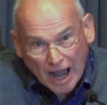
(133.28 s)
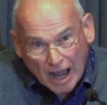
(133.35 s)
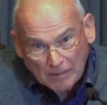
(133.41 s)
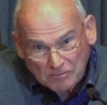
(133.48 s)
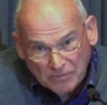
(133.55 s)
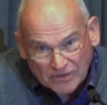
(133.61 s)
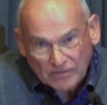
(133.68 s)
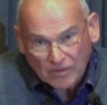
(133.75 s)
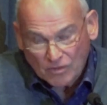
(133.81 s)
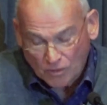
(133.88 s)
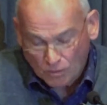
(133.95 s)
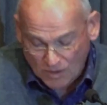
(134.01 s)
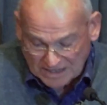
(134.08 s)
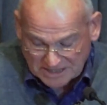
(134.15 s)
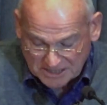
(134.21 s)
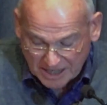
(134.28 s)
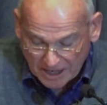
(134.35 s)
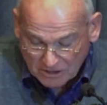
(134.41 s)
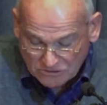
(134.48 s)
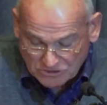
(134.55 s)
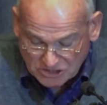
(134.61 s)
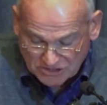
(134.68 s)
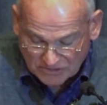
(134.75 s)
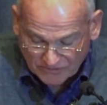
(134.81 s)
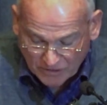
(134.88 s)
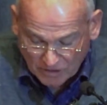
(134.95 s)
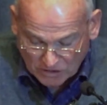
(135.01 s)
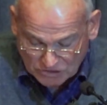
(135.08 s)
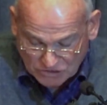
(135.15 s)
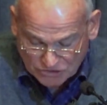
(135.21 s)
up the west coast of
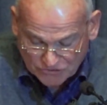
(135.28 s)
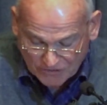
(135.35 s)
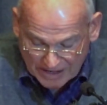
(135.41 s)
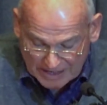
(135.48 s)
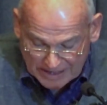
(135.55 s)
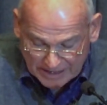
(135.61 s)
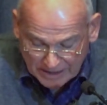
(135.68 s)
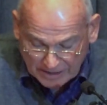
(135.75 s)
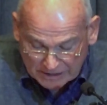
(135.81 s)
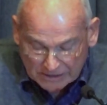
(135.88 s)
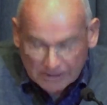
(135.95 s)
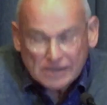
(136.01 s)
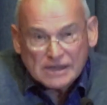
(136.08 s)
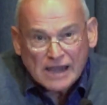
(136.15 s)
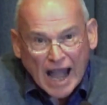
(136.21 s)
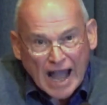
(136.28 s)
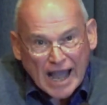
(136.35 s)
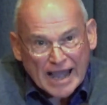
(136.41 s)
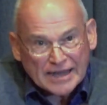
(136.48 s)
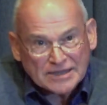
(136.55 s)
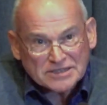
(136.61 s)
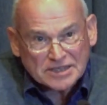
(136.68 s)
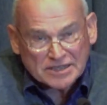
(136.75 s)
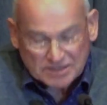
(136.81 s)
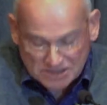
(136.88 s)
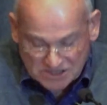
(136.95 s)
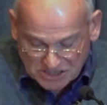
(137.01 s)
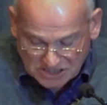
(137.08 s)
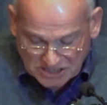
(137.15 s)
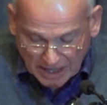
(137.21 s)
Australia and
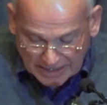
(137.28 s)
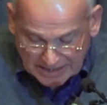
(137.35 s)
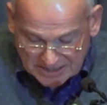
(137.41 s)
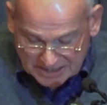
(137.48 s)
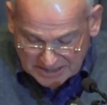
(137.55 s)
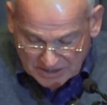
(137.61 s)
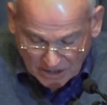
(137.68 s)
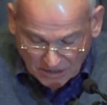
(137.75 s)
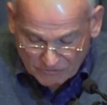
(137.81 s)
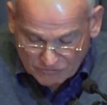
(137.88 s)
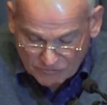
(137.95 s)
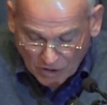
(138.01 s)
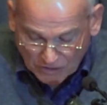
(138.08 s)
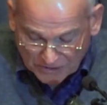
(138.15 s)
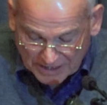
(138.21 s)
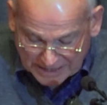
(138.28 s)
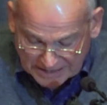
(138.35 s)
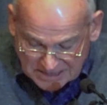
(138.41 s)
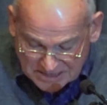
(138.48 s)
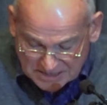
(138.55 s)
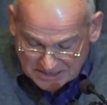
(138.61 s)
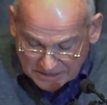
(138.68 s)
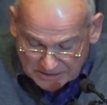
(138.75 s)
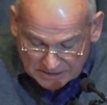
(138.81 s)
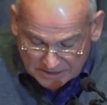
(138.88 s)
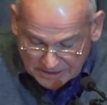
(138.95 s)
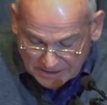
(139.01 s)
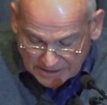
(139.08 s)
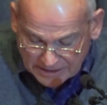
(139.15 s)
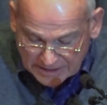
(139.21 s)
sighted Rottnest.
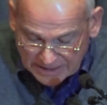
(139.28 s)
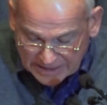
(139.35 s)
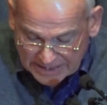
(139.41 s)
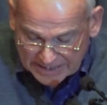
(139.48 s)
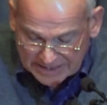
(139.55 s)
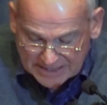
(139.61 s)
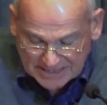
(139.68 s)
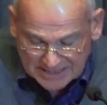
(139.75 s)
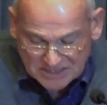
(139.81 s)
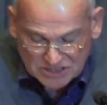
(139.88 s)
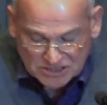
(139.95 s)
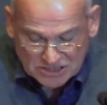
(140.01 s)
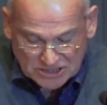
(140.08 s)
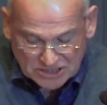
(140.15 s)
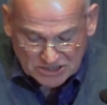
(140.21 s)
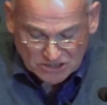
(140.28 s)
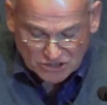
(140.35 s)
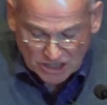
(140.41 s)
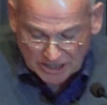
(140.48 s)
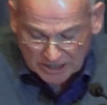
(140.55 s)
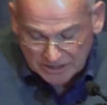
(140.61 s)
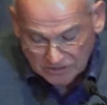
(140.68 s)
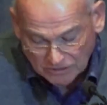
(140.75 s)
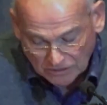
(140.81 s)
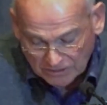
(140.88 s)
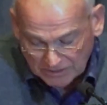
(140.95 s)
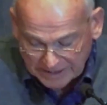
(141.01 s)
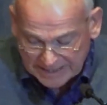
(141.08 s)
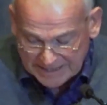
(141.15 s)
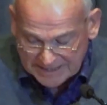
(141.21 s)
In his
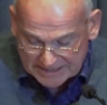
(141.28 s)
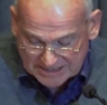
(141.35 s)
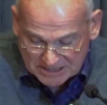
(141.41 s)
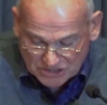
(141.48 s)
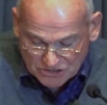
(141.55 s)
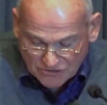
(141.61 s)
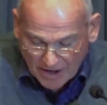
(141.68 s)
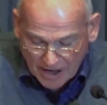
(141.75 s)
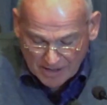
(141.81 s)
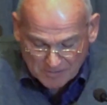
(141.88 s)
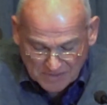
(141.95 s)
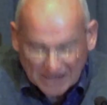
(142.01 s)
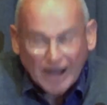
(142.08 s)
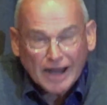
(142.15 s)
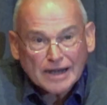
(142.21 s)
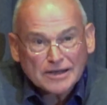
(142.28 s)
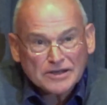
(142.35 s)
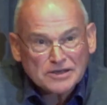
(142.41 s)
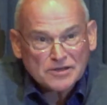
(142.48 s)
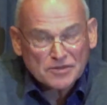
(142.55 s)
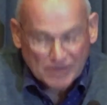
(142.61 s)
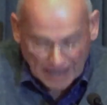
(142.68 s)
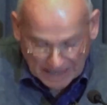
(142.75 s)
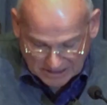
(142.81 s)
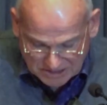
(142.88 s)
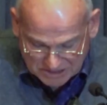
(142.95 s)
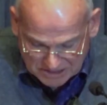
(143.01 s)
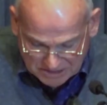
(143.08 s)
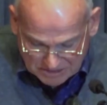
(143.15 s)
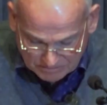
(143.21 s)
journal, he described the island
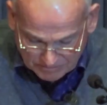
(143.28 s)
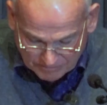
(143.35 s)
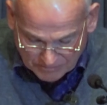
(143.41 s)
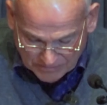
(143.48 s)
thus: